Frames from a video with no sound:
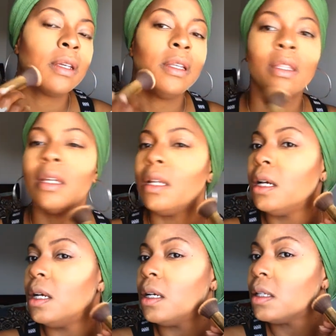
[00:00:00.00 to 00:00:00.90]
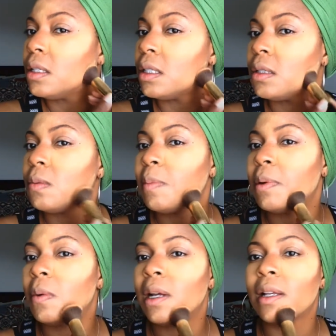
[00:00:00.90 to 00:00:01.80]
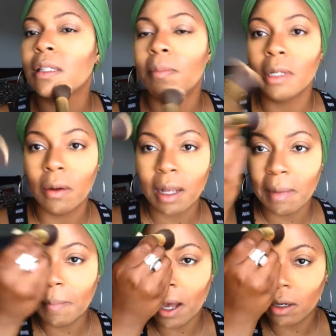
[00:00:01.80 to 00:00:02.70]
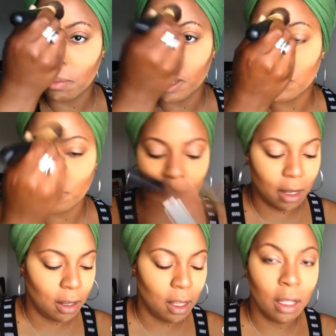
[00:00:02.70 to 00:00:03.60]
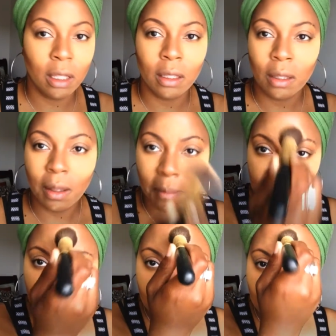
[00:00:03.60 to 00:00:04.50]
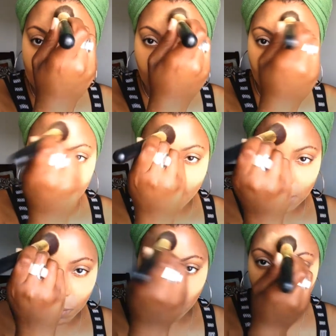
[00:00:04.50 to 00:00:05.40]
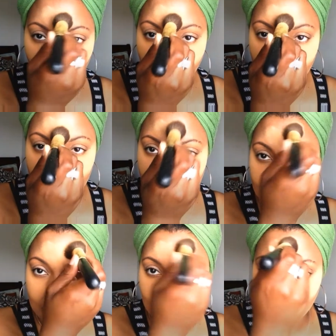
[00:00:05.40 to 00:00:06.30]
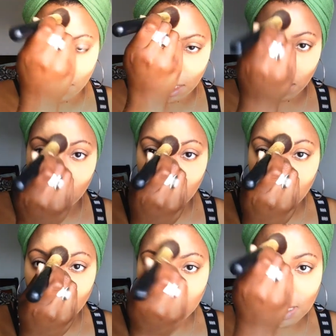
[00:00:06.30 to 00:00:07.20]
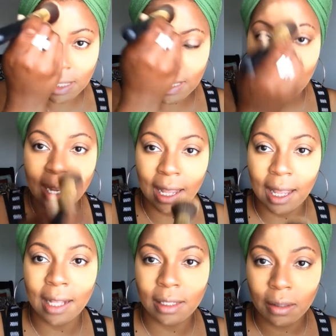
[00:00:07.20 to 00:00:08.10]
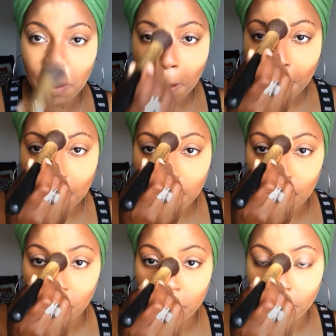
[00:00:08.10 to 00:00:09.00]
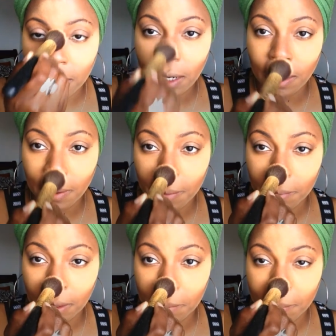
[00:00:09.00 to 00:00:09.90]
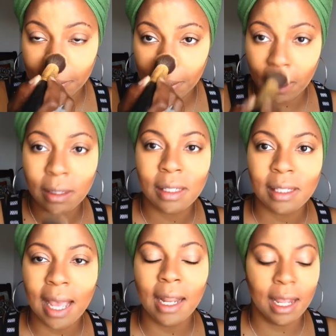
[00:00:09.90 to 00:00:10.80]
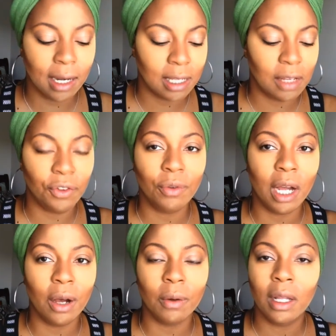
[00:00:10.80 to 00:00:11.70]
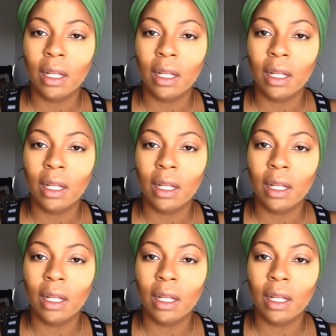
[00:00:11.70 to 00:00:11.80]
and then sweep it away. So I'm gonna go get my powder brush, okay? But just make sure, guys, when you are concealing, set it. And I did a little bit right here and a little bit right there. Set it, because if you don't,